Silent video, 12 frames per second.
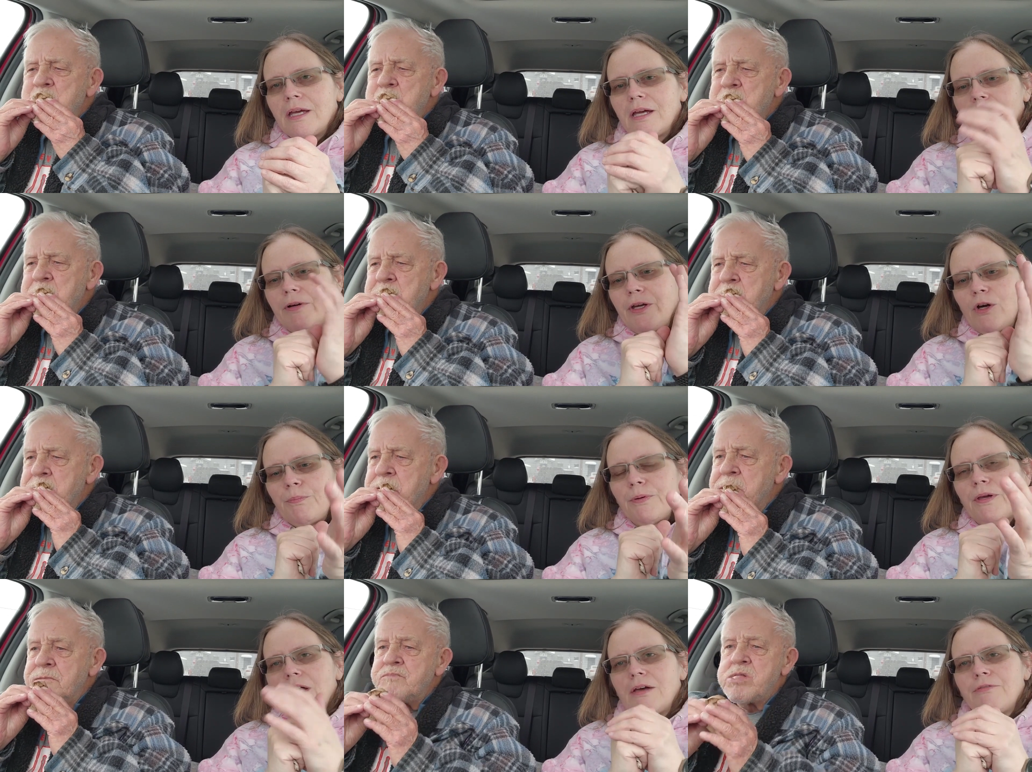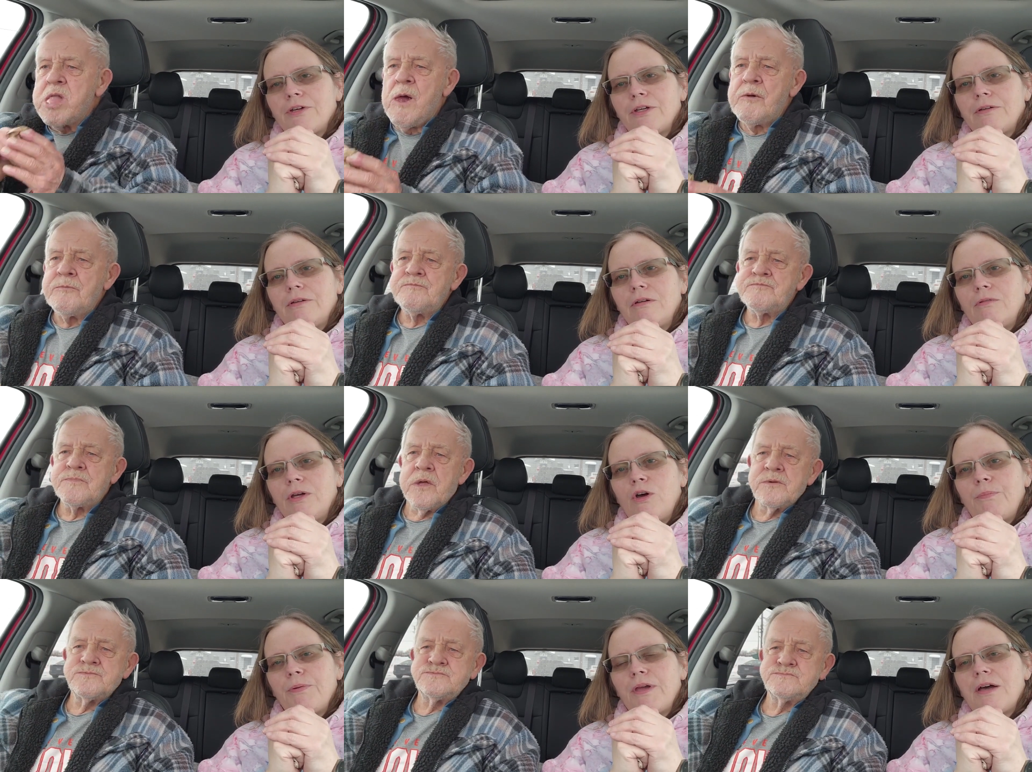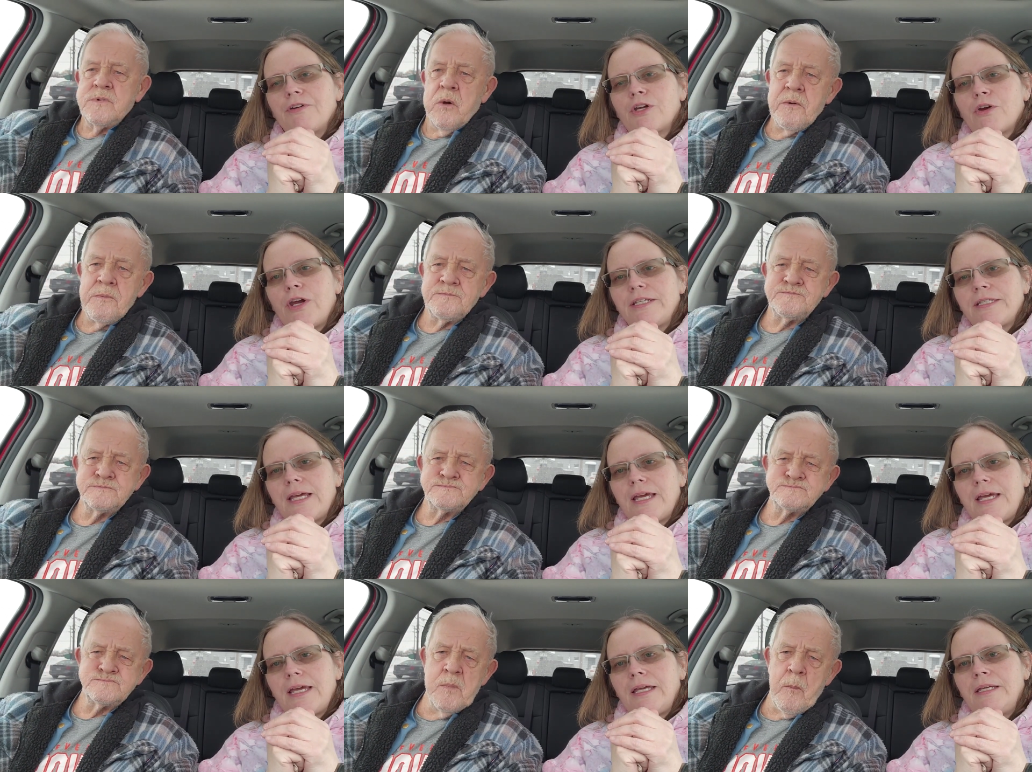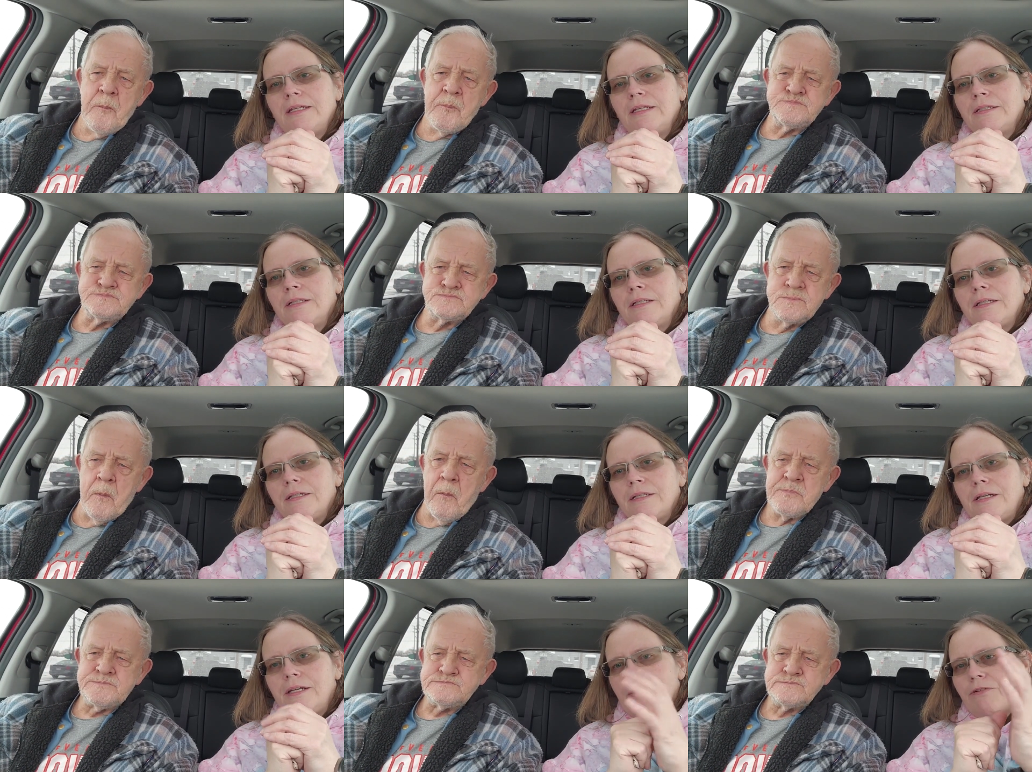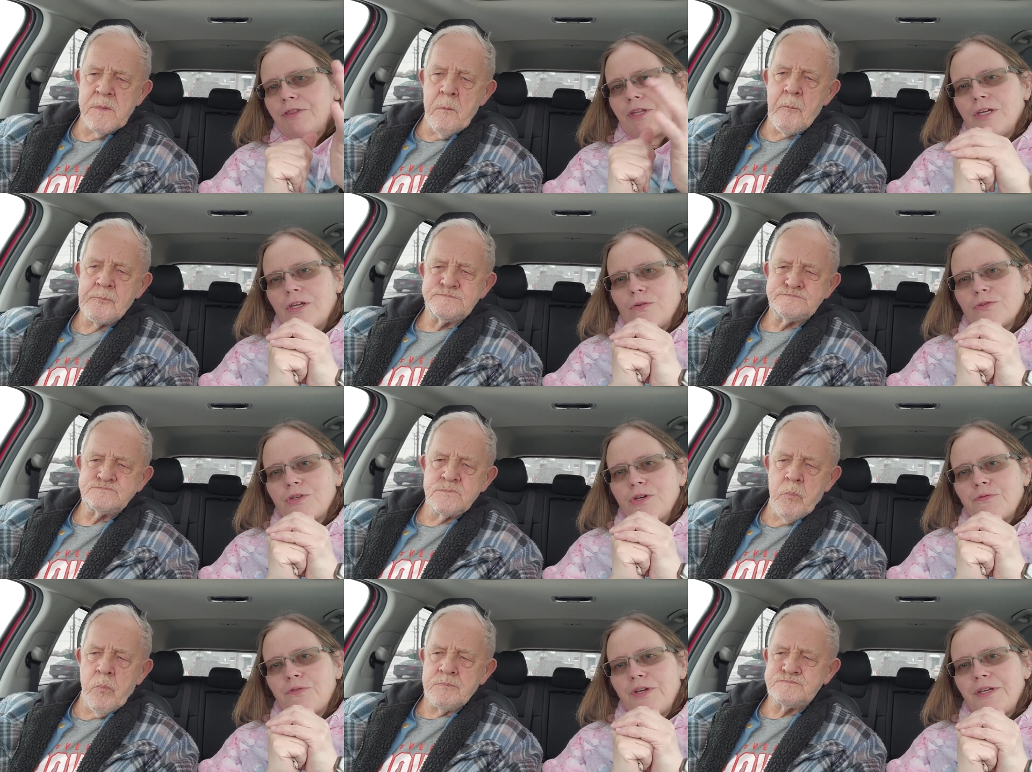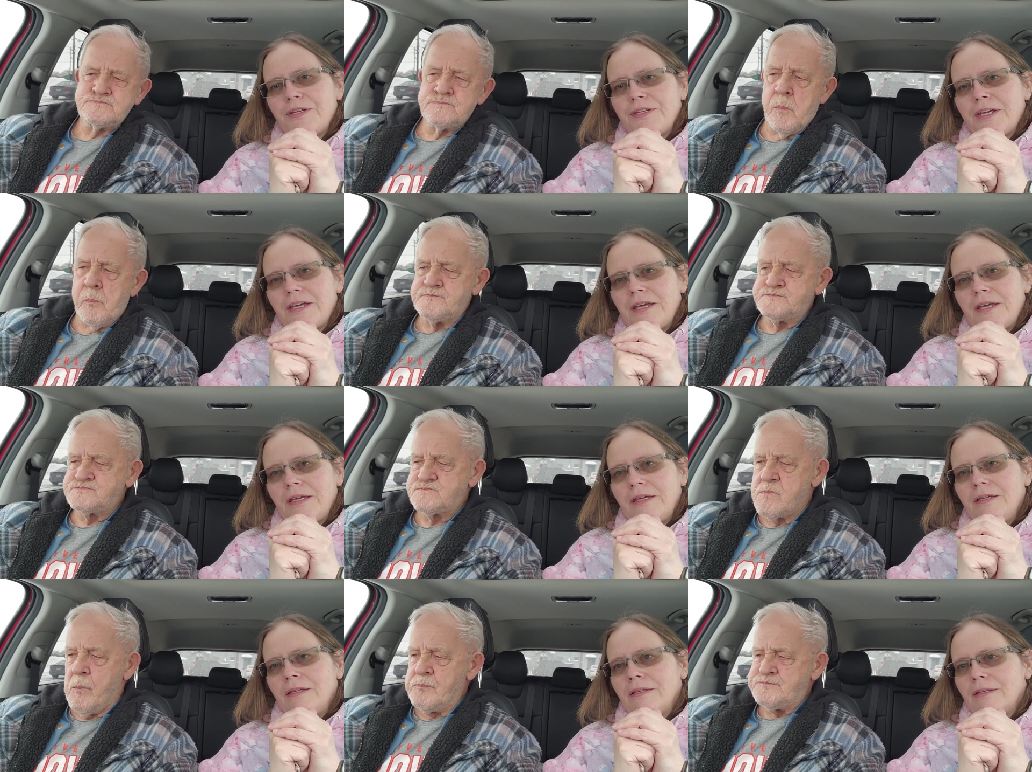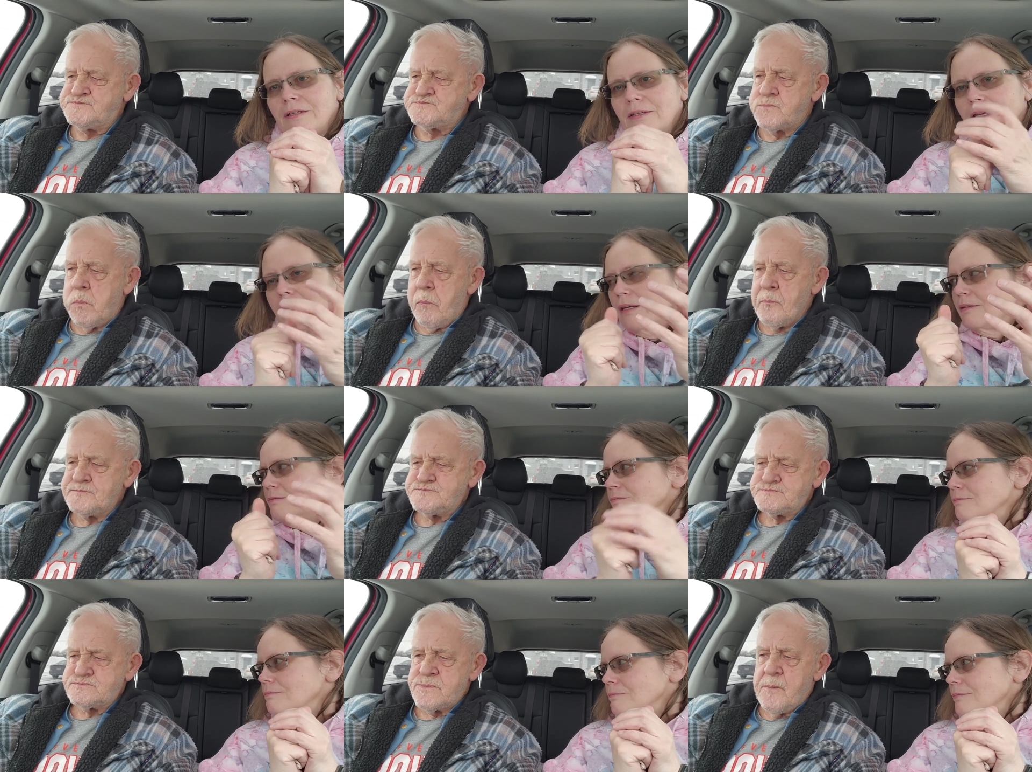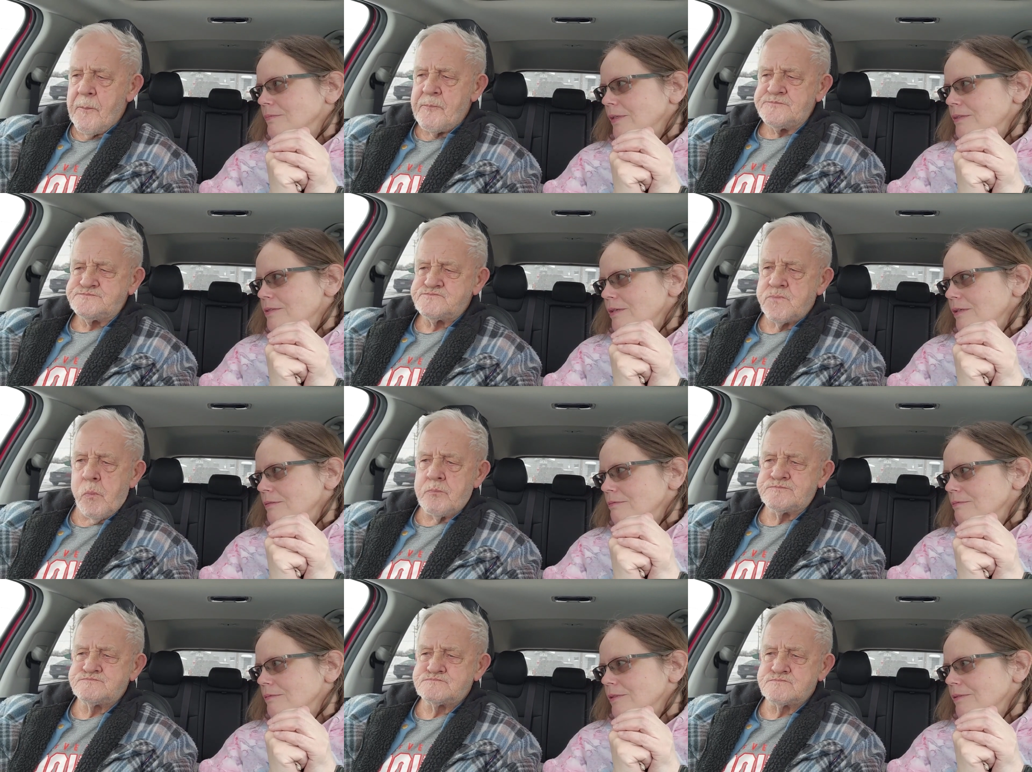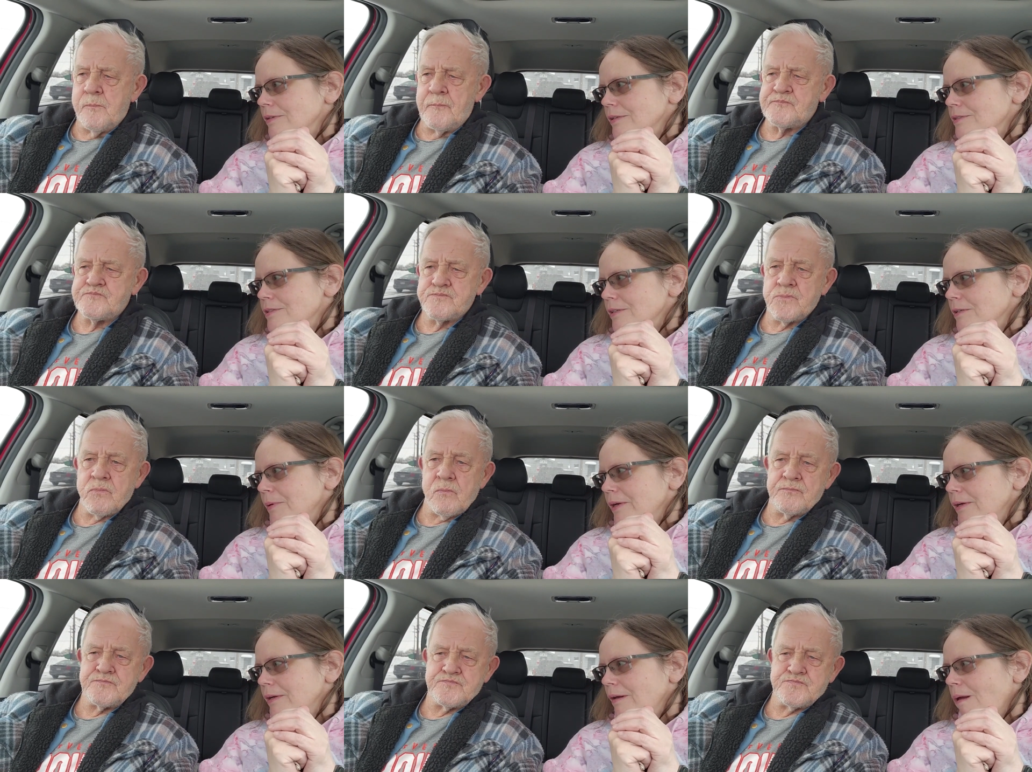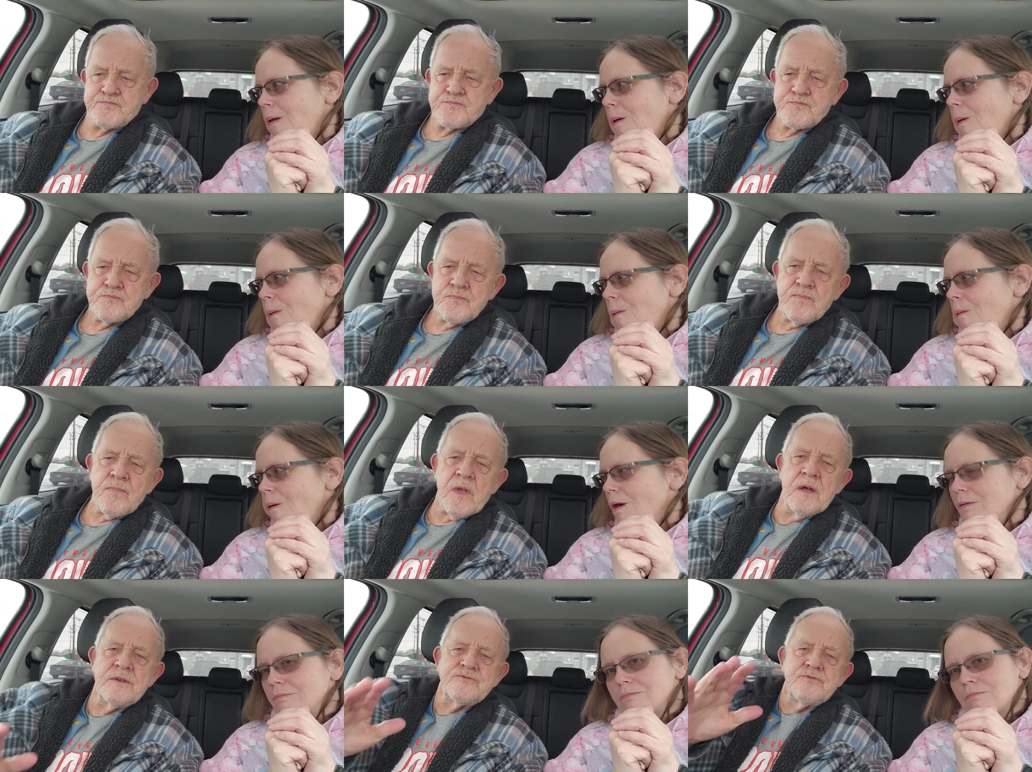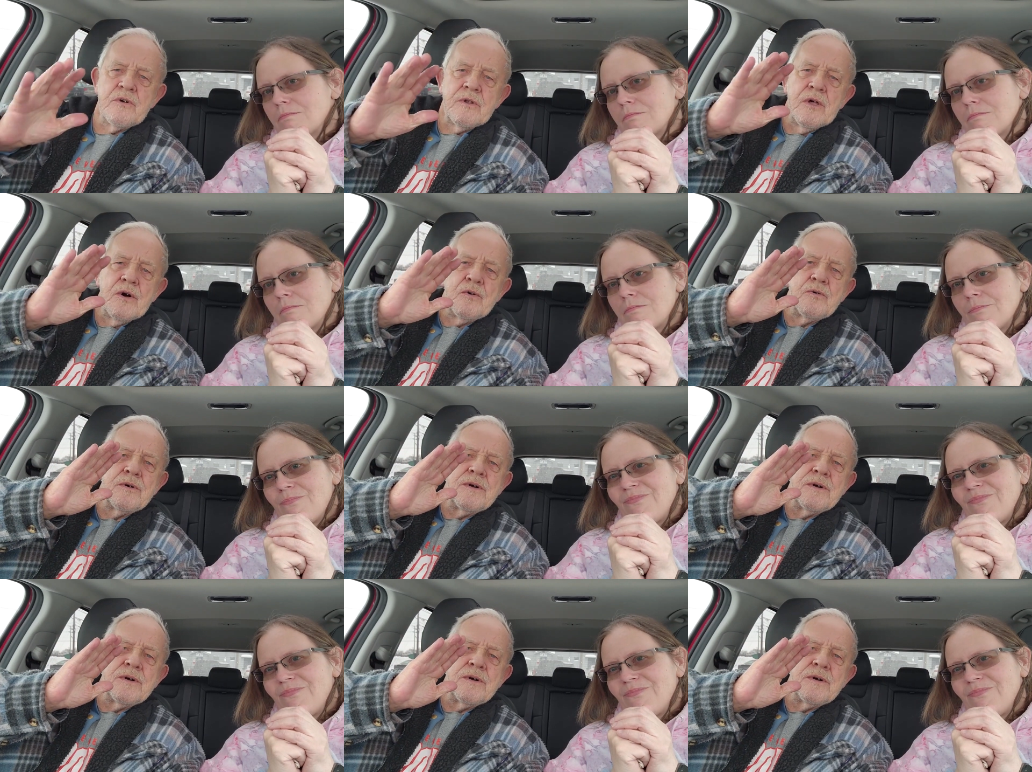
Speaker 1: We hope you have a we hope you have a great day and everything goes good for you today. And that's it. You ready to say goodbye?
Speaker 2: So long.